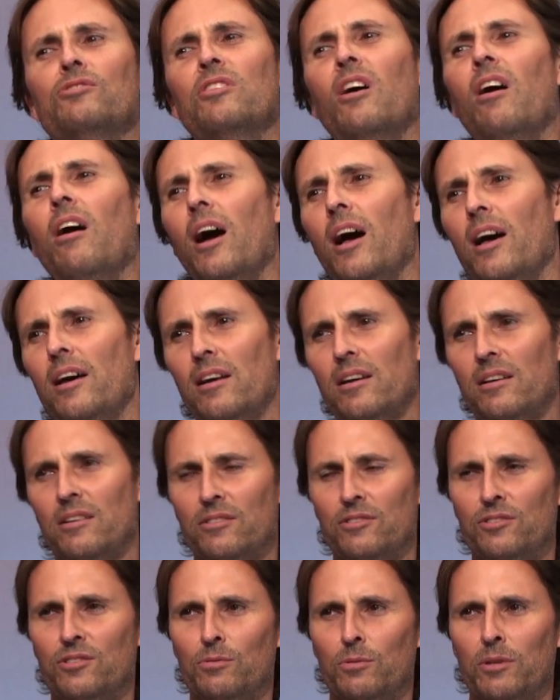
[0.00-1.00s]
desire
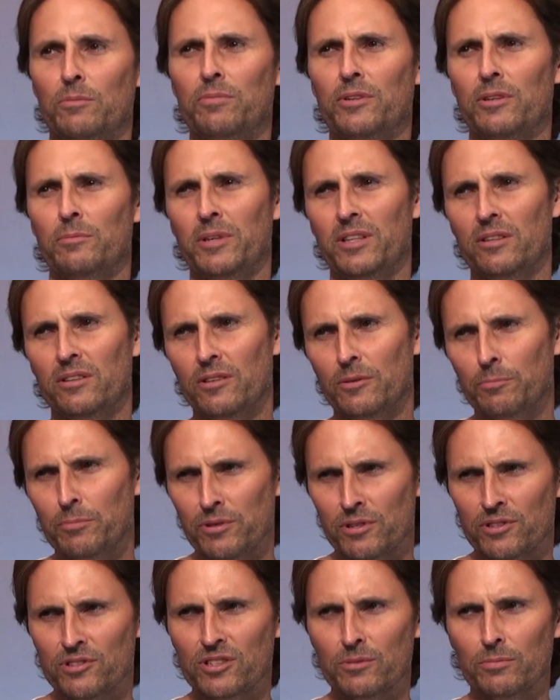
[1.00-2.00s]
to implement yeah. the
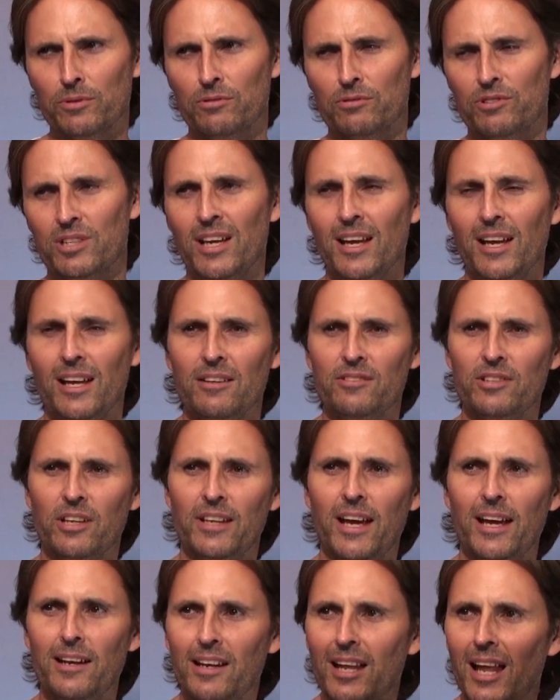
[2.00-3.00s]
principles.
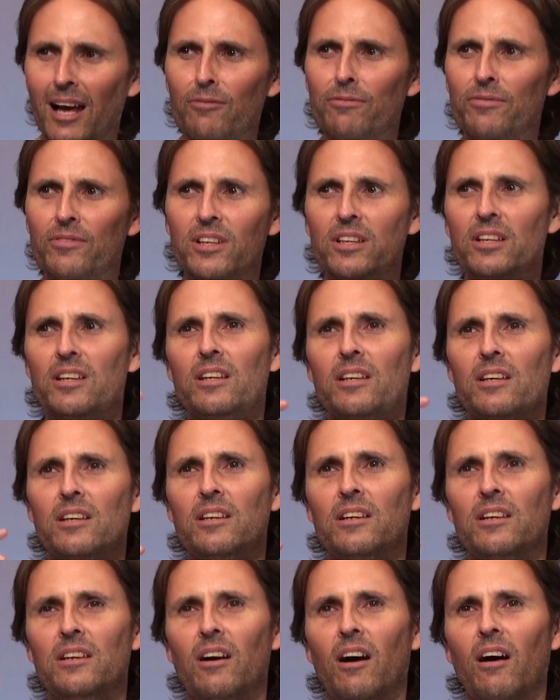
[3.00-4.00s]
So they love
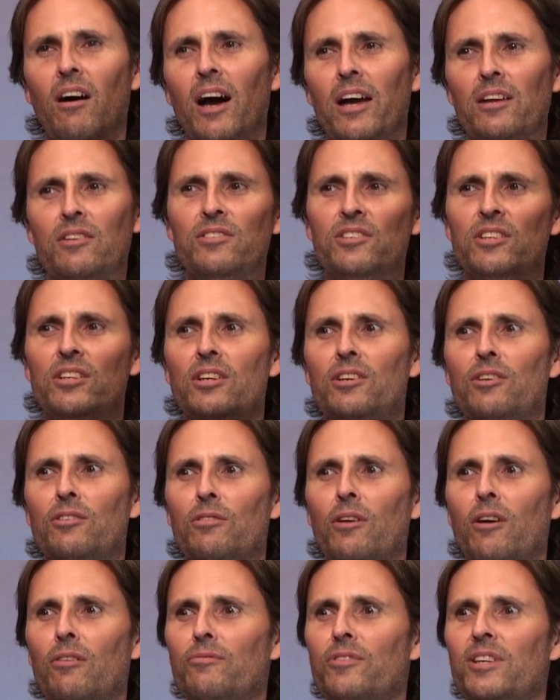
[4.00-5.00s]
the
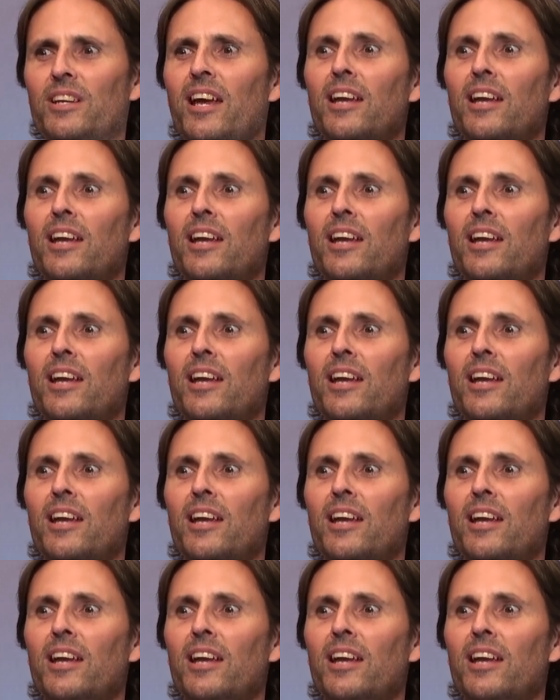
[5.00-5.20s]
idea of